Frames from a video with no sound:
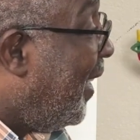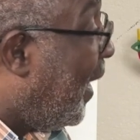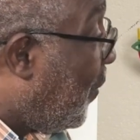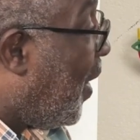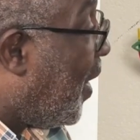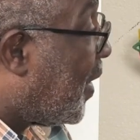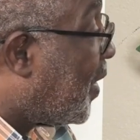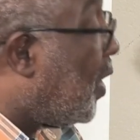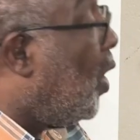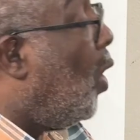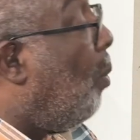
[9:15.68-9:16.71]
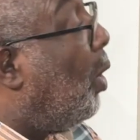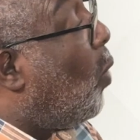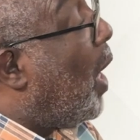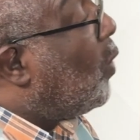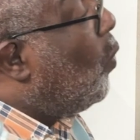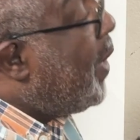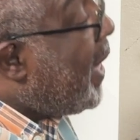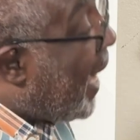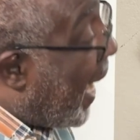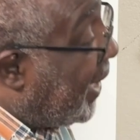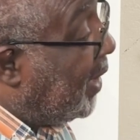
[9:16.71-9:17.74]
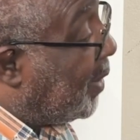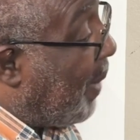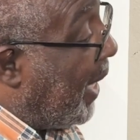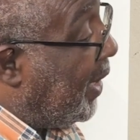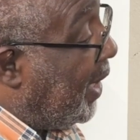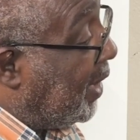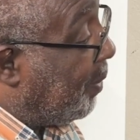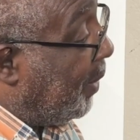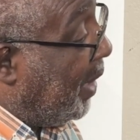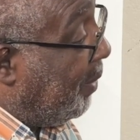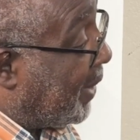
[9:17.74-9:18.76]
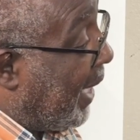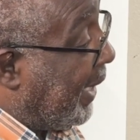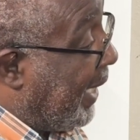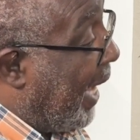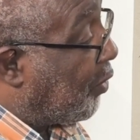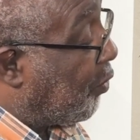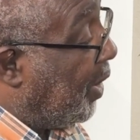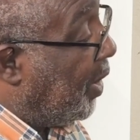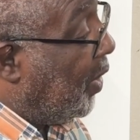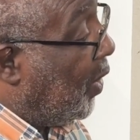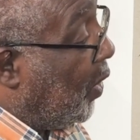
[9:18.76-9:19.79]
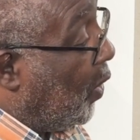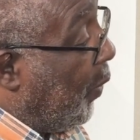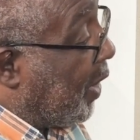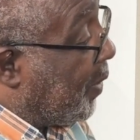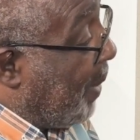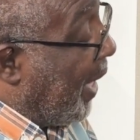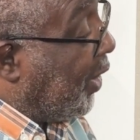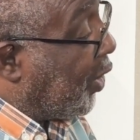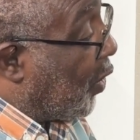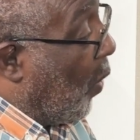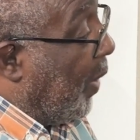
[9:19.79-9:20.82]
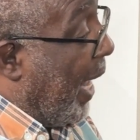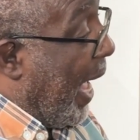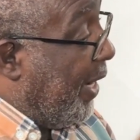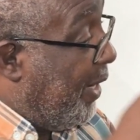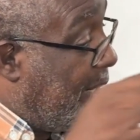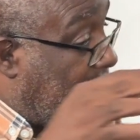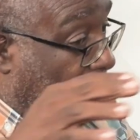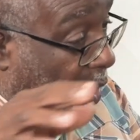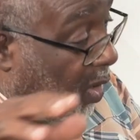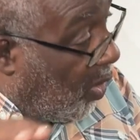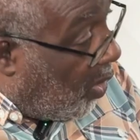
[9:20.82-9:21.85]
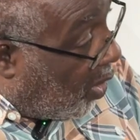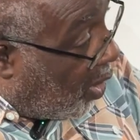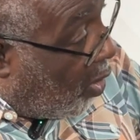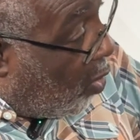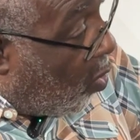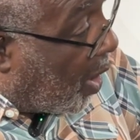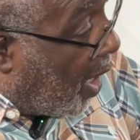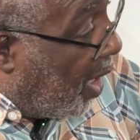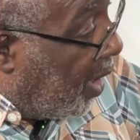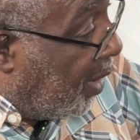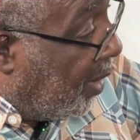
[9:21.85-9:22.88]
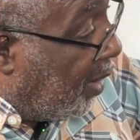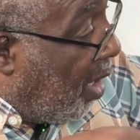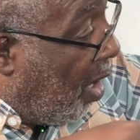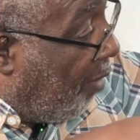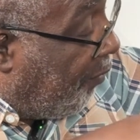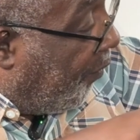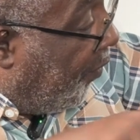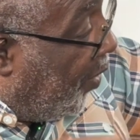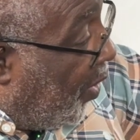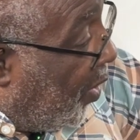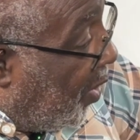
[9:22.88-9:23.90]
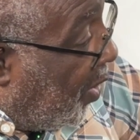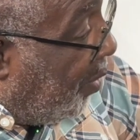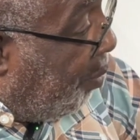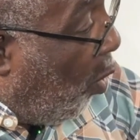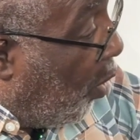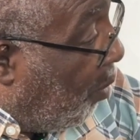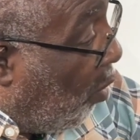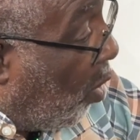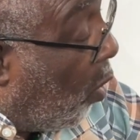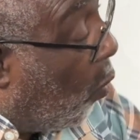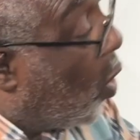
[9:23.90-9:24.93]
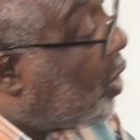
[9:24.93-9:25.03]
It works. But what we had in St. Catherine with Spanish Town and the local of Portmore